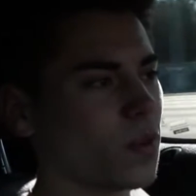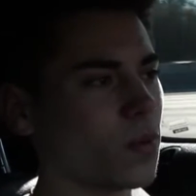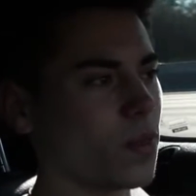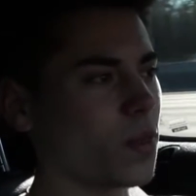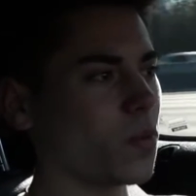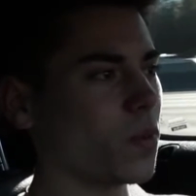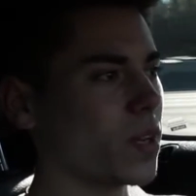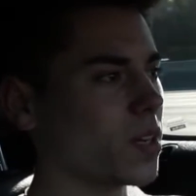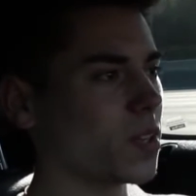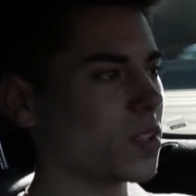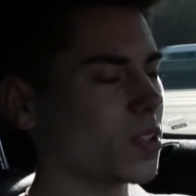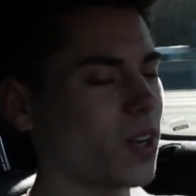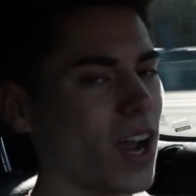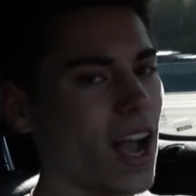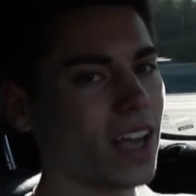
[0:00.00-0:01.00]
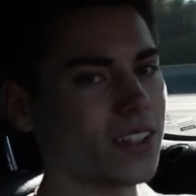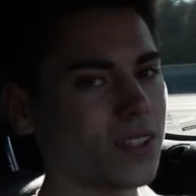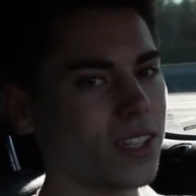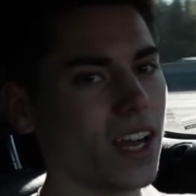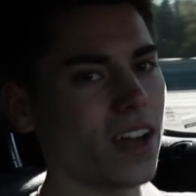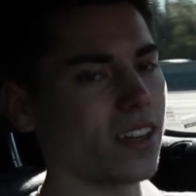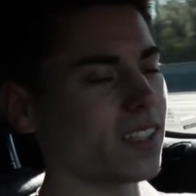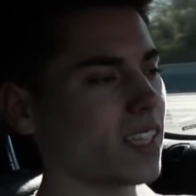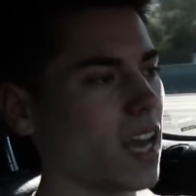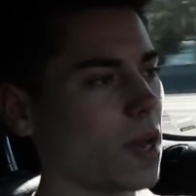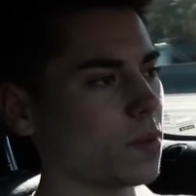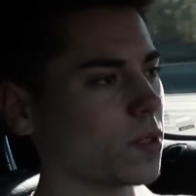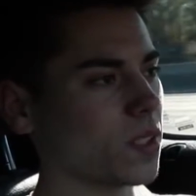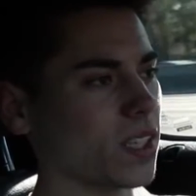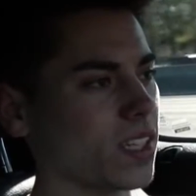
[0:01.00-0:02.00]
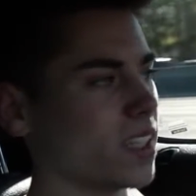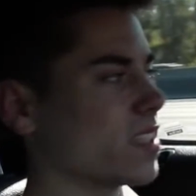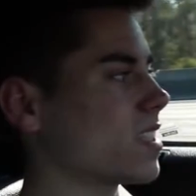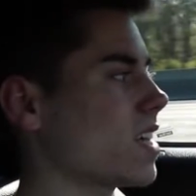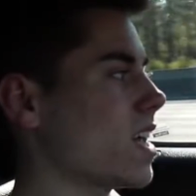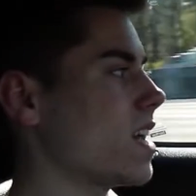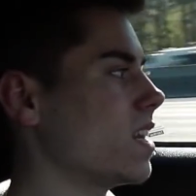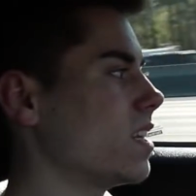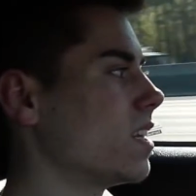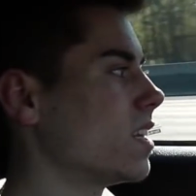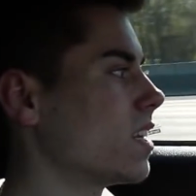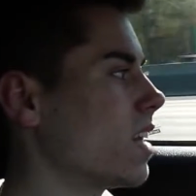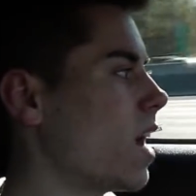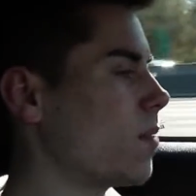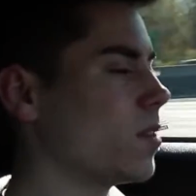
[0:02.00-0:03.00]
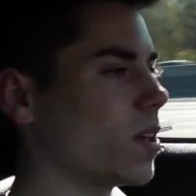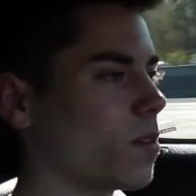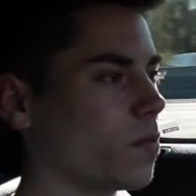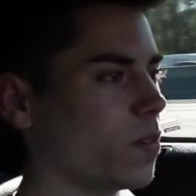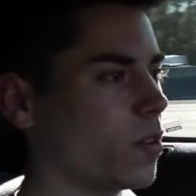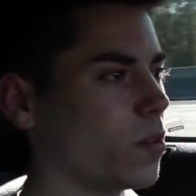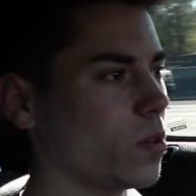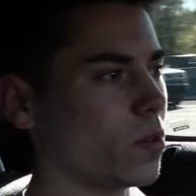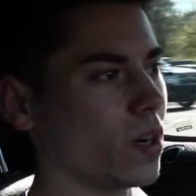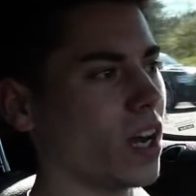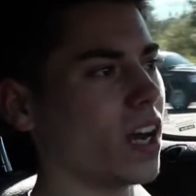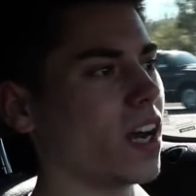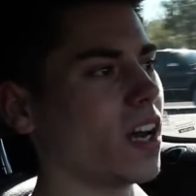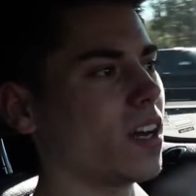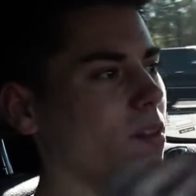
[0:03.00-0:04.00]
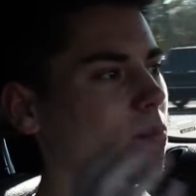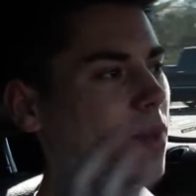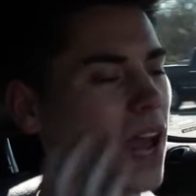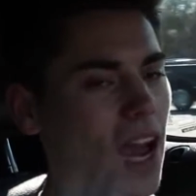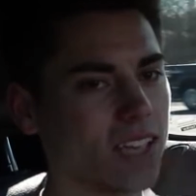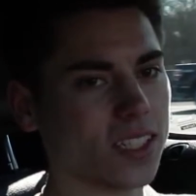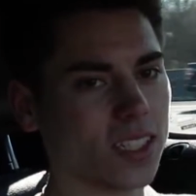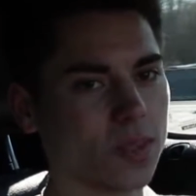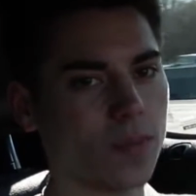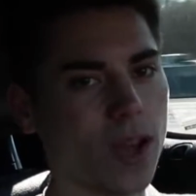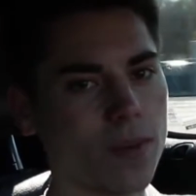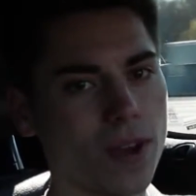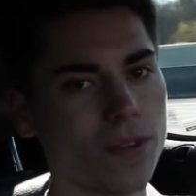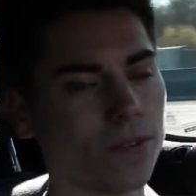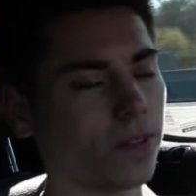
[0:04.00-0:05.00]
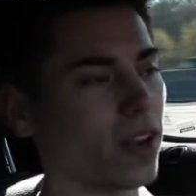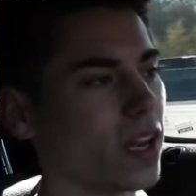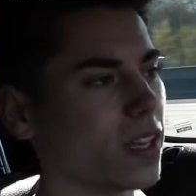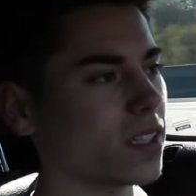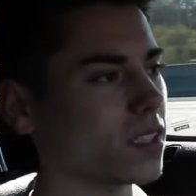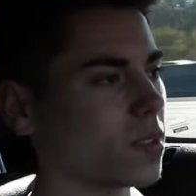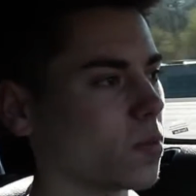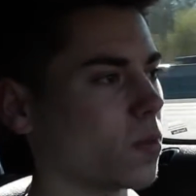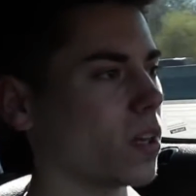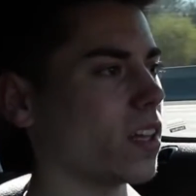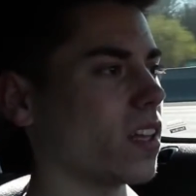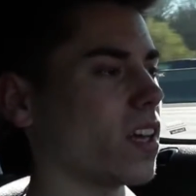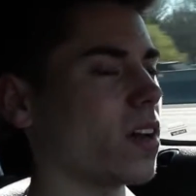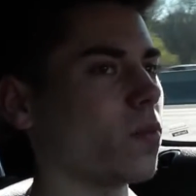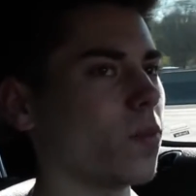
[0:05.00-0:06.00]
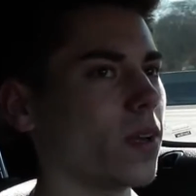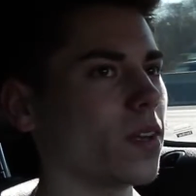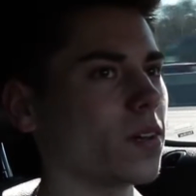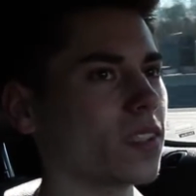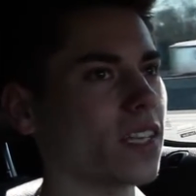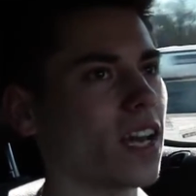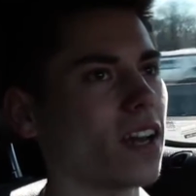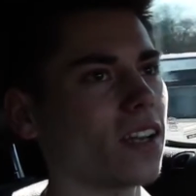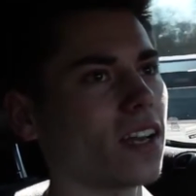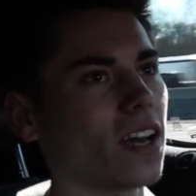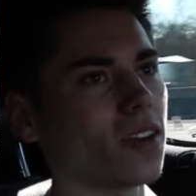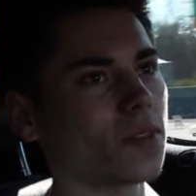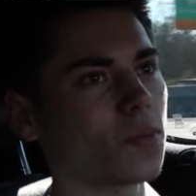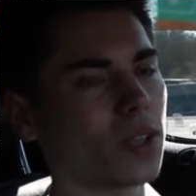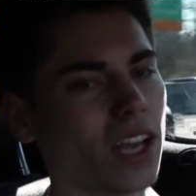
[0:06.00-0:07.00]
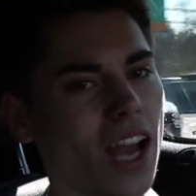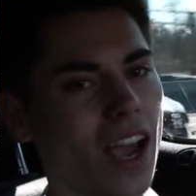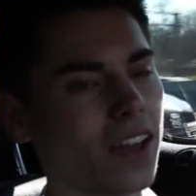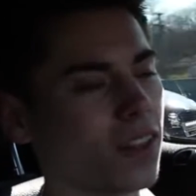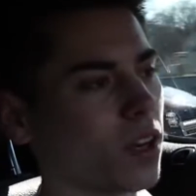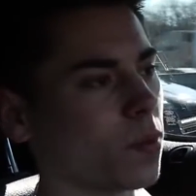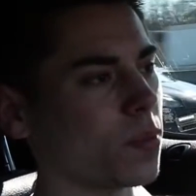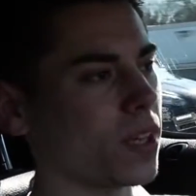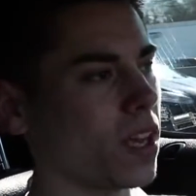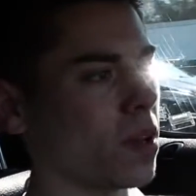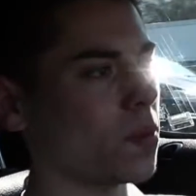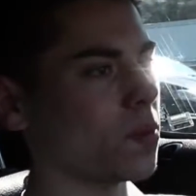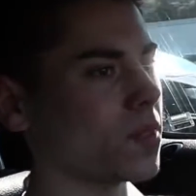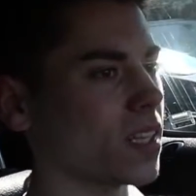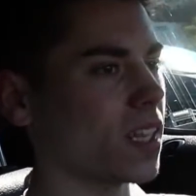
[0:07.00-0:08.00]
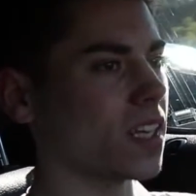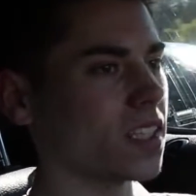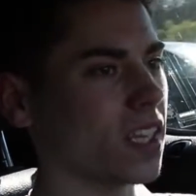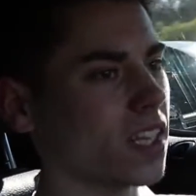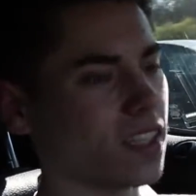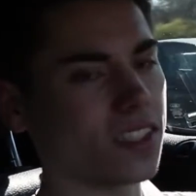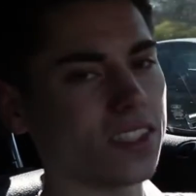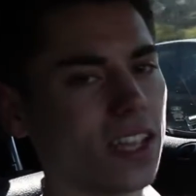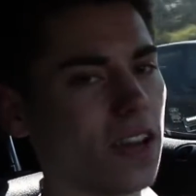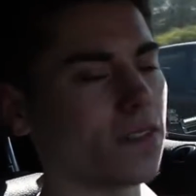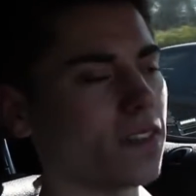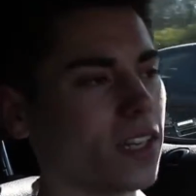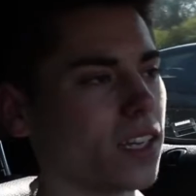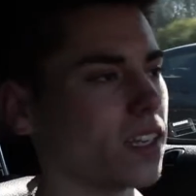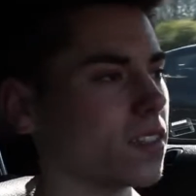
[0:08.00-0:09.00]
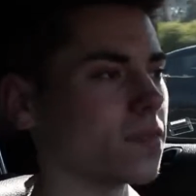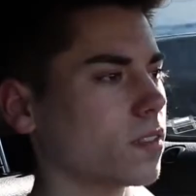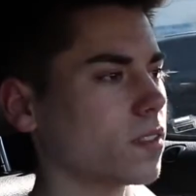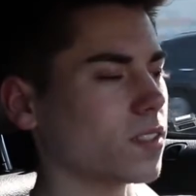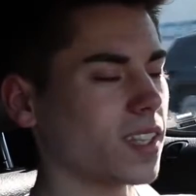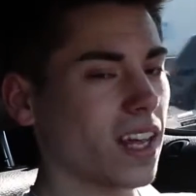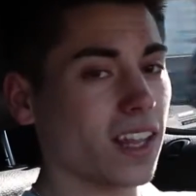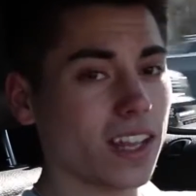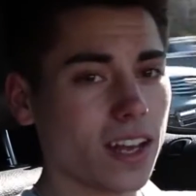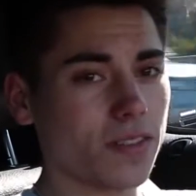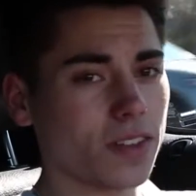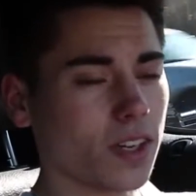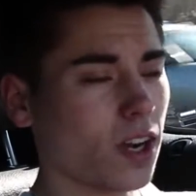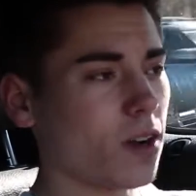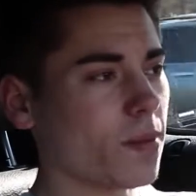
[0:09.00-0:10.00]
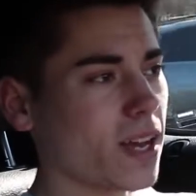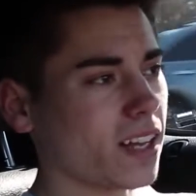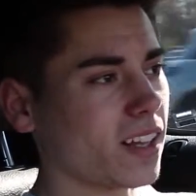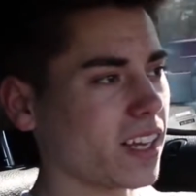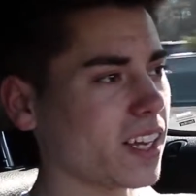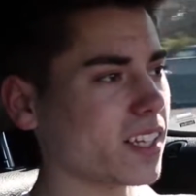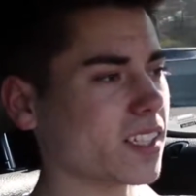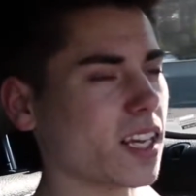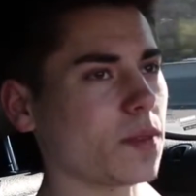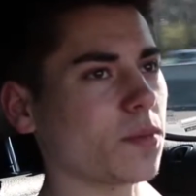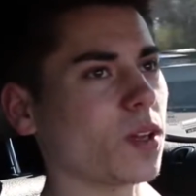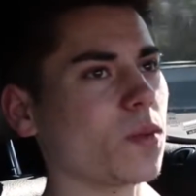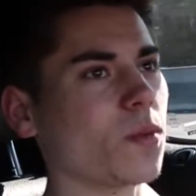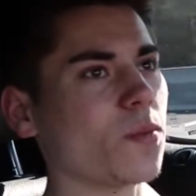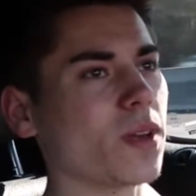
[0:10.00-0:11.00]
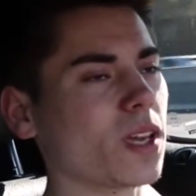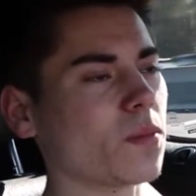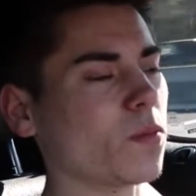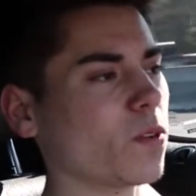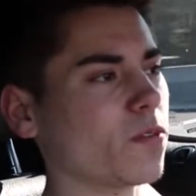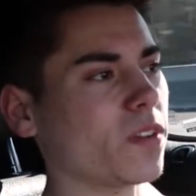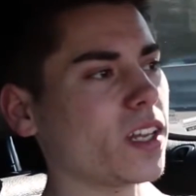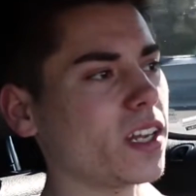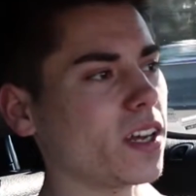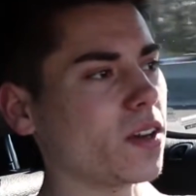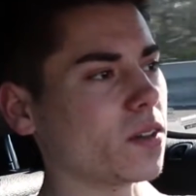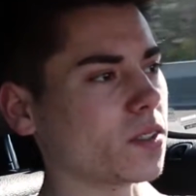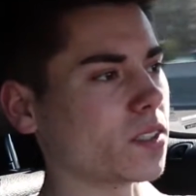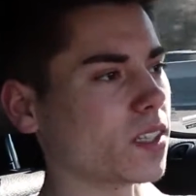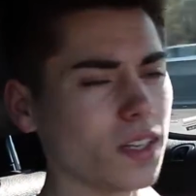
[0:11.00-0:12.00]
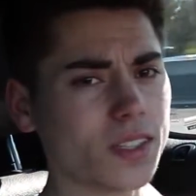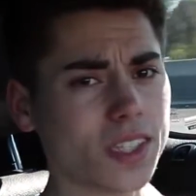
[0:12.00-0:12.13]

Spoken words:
With the windows cracked or down, it's absolutely insane. I've done a few passes by my friends while they had windows down and I was pretty high in the RPMs, and they said it's deafening. So now that I have the car back, like I said, I'm gonna be making more videos.